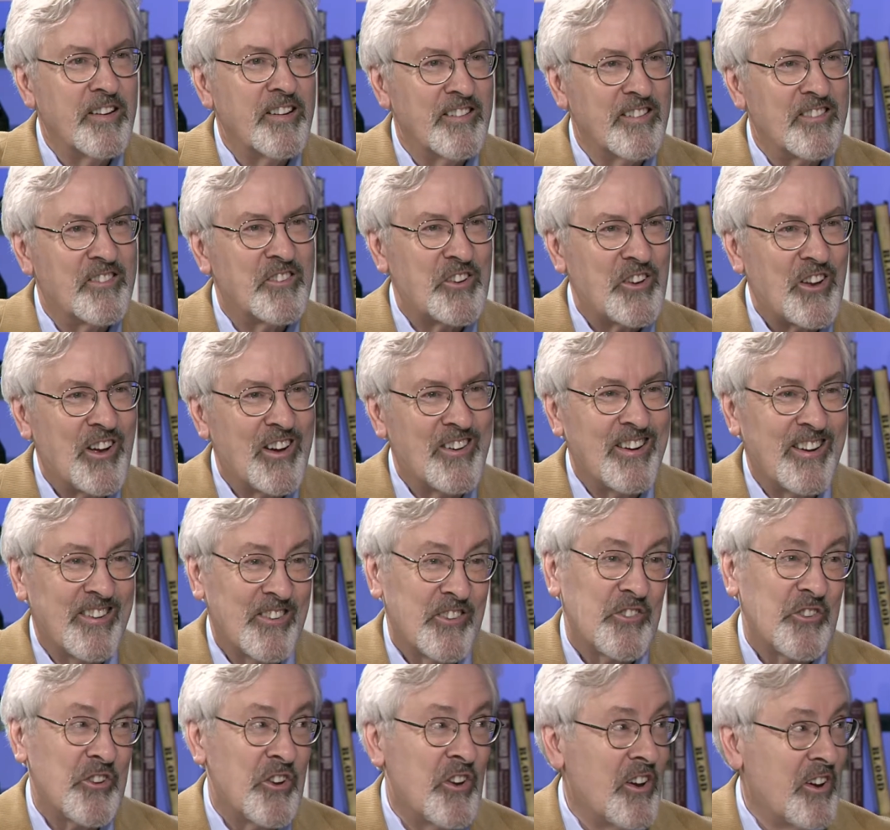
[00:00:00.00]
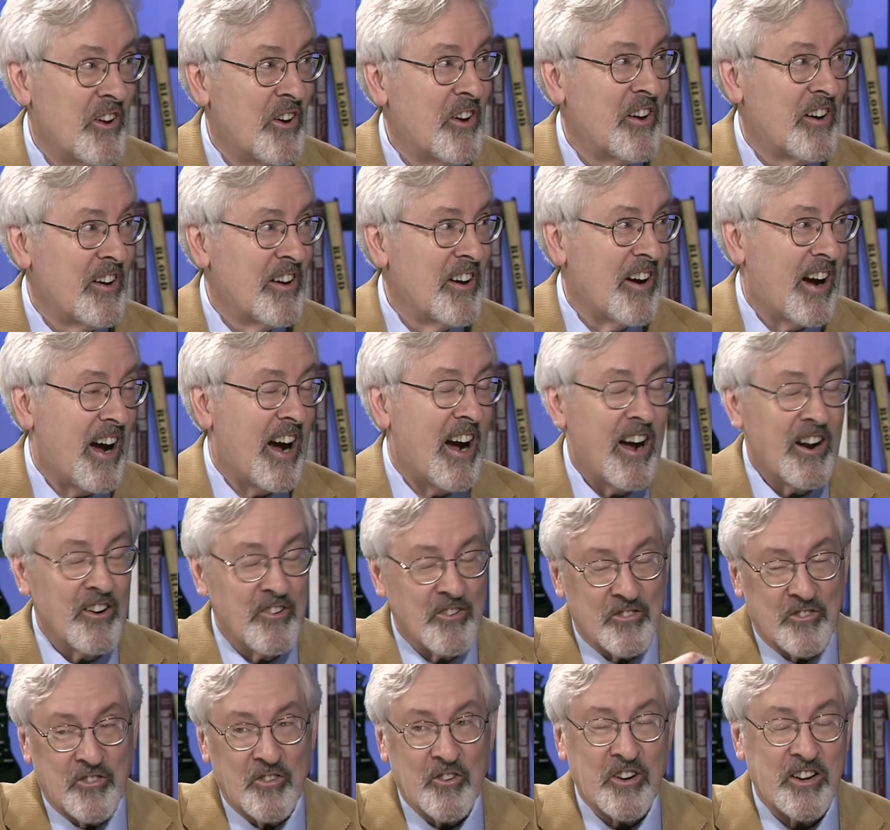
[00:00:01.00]
140 characters.
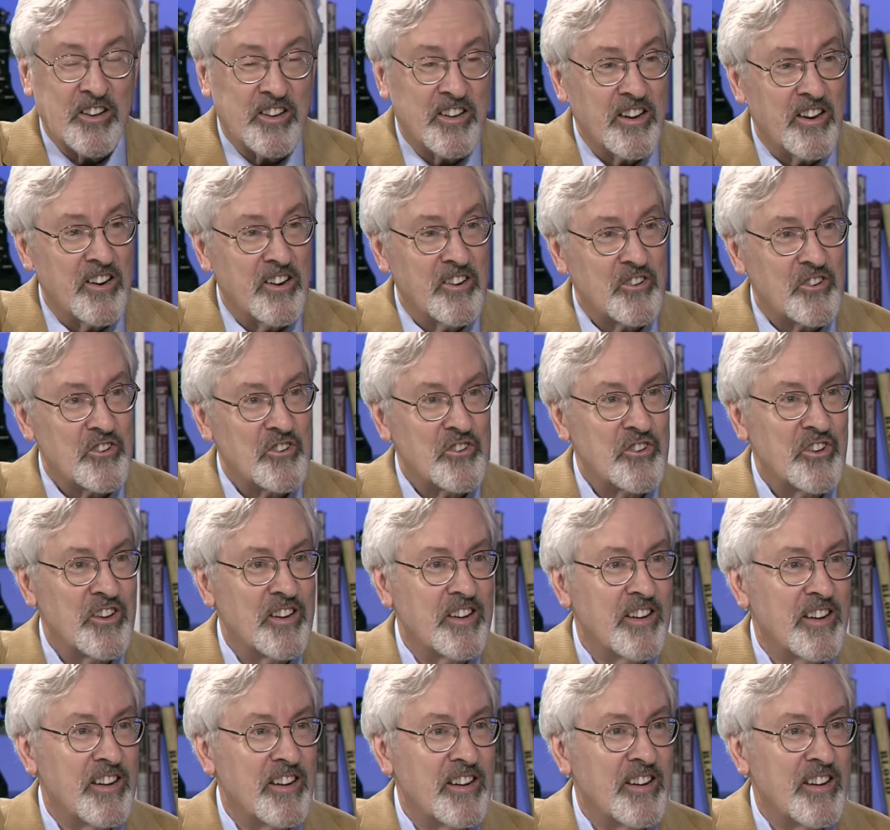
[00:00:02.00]
140 characters, yeah. You know,